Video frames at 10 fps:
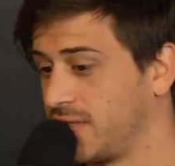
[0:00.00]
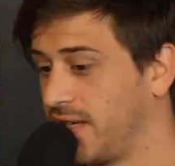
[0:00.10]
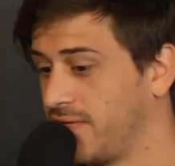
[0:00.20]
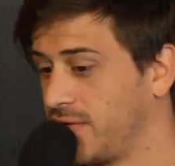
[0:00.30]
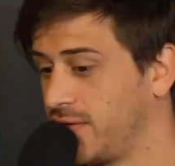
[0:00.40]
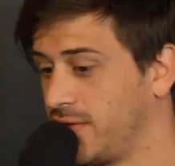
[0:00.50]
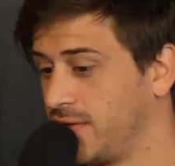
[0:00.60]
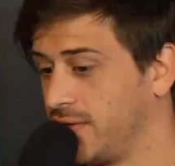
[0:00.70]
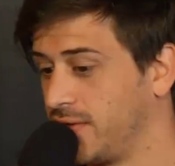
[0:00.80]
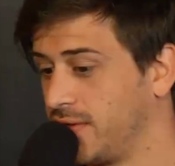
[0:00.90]

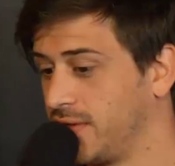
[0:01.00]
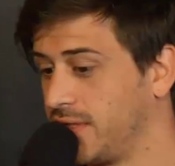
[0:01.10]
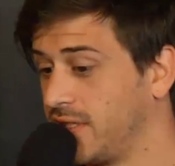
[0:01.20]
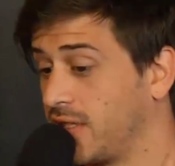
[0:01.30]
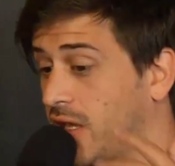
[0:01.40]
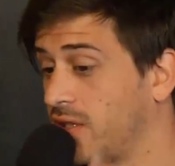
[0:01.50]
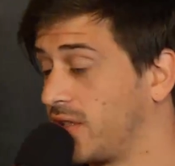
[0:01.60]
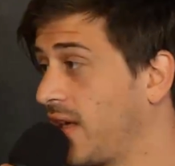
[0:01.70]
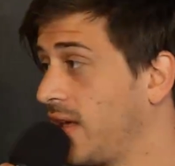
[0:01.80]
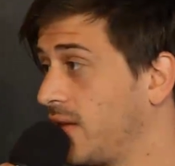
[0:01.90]
never didn't
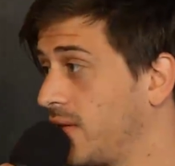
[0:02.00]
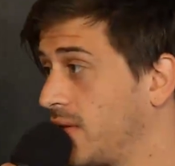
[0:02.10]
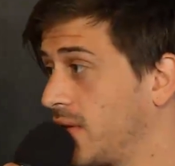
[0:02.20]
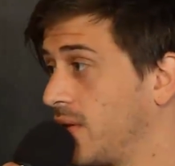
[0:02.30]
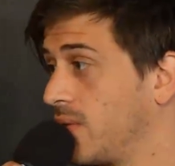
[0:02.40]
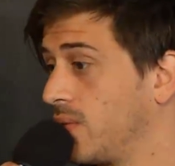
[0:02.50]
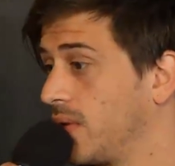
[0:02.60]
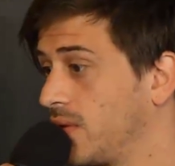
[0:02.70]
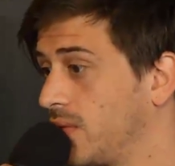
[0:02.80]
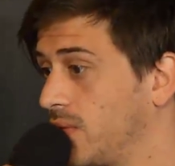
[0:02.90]
understand uh,
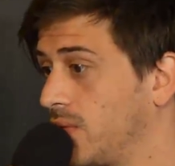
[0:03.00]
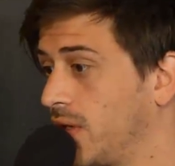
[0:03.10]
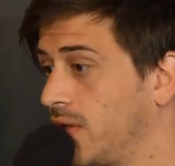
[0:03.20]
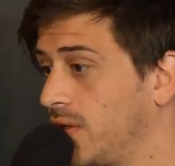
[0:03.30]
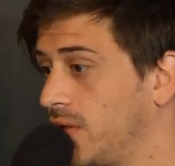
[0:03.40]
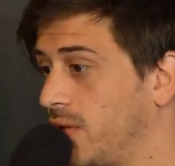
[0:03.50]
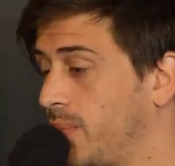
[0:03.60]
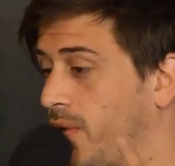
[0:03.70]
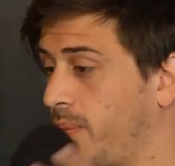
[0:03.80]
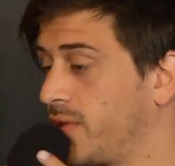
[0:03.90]
what were the, the
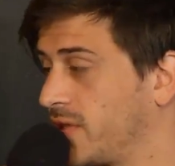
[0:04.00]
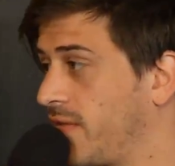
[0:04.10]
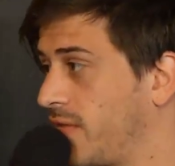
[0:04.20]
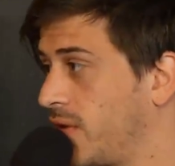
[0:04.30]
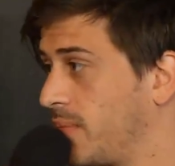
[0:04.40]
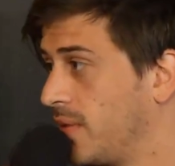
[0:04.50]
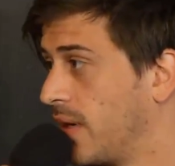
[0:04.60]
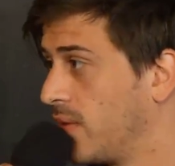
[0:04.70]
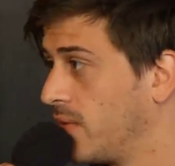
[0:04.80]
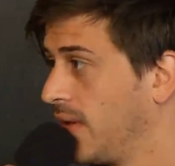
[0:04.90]
purpose of the petit
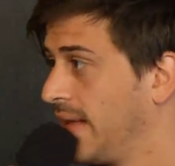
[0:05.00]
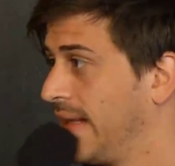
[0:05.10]
ballon.